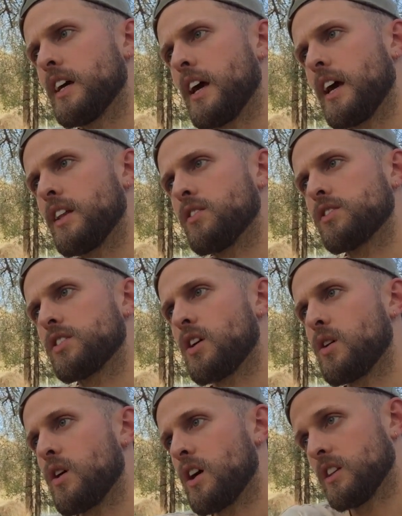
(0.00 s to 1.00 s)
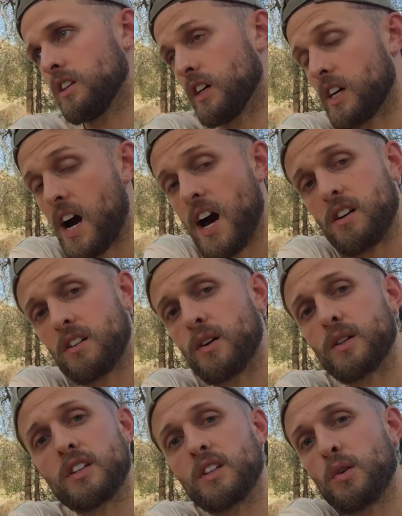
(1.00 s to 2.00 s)
And so, look, I don't know
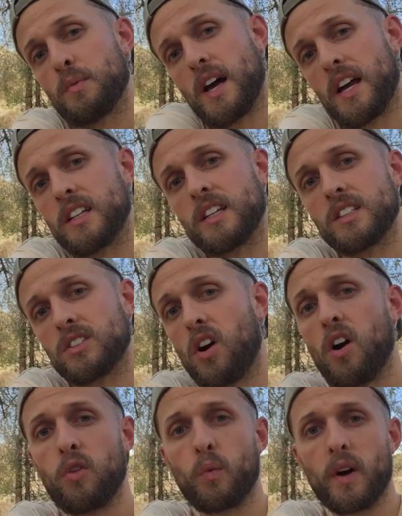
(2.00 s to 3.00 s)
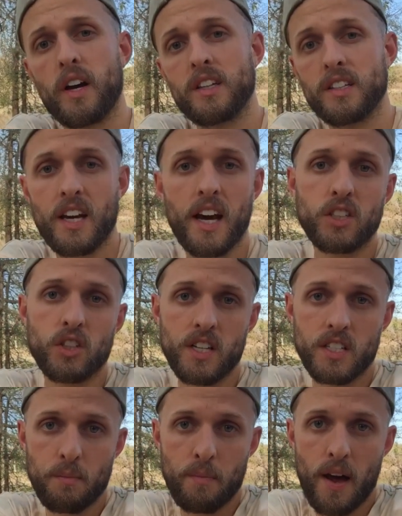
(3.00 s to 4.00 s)
what the Illuminati is all the way. Yeah, I
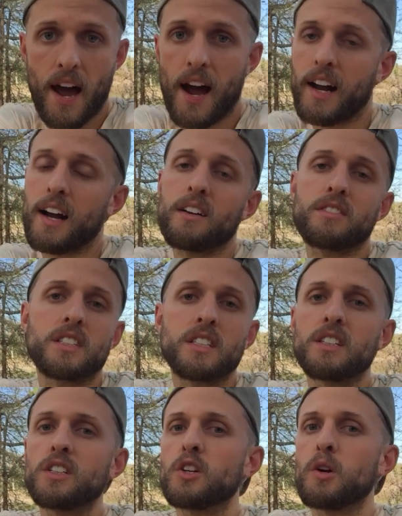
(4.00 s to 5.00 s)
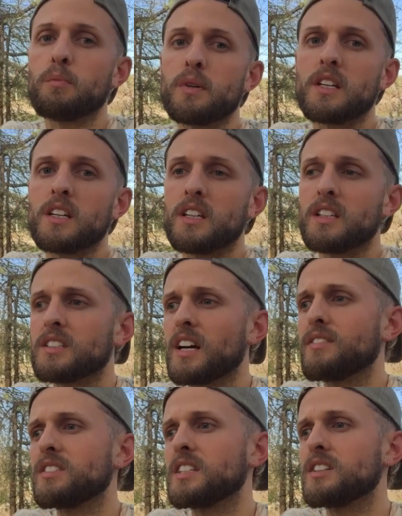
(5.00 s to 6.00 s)
traced it back. I've seen the Europeans.
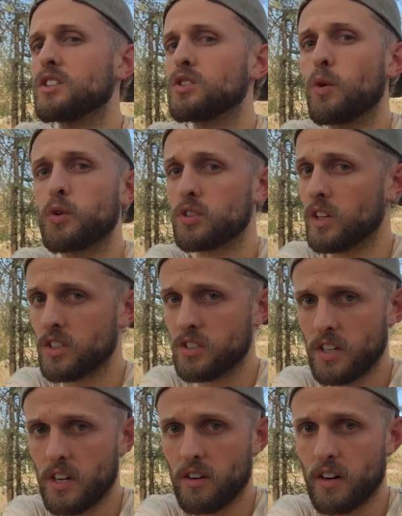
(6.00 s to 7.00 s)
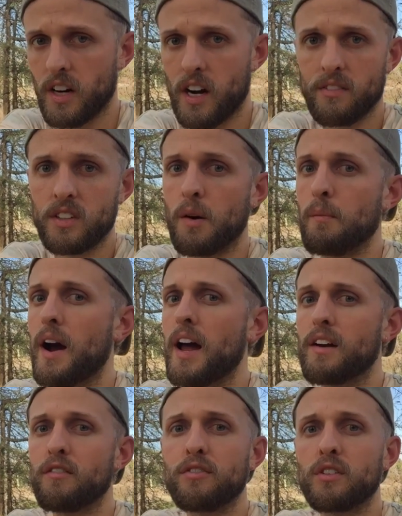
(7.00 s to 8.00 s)
I've seen social engineering. I've done my
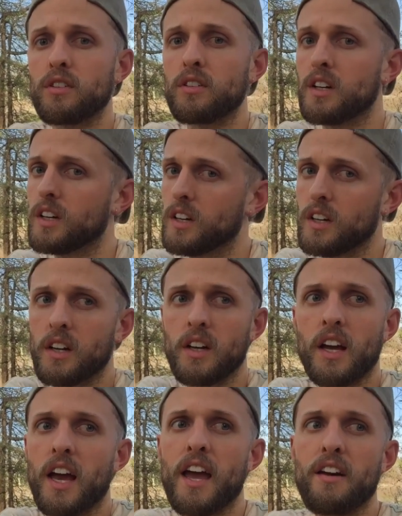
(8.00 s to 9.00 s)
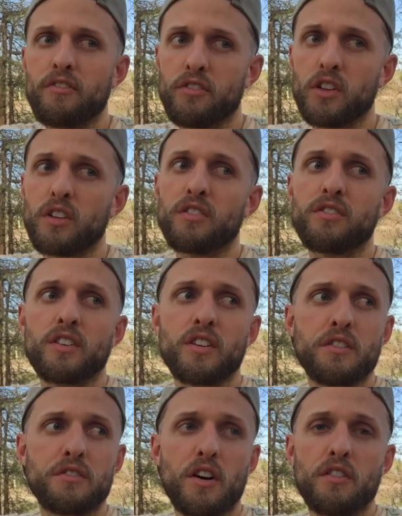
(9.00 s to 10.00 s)
handful
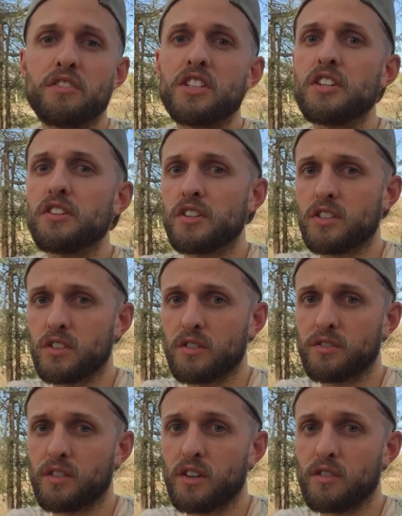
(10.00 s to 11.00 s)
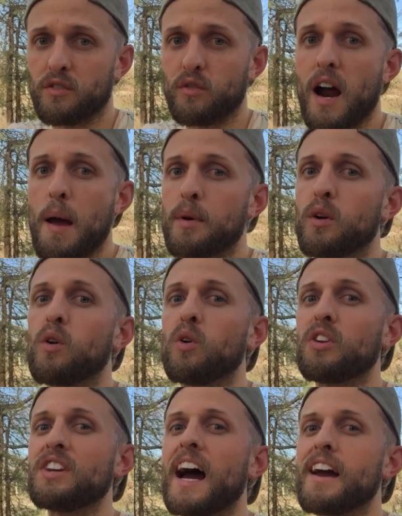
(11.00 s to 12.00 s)
of years of rabbit
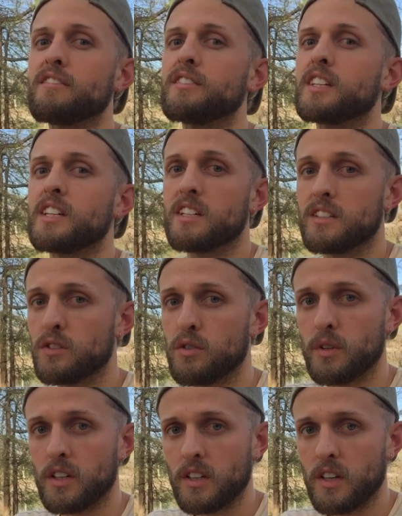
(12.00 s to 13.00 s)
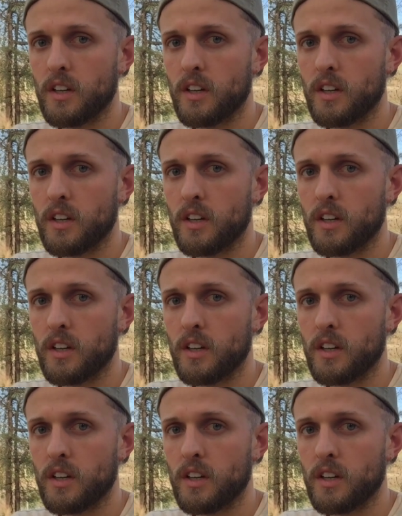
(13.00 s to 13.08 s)
hole diving into it.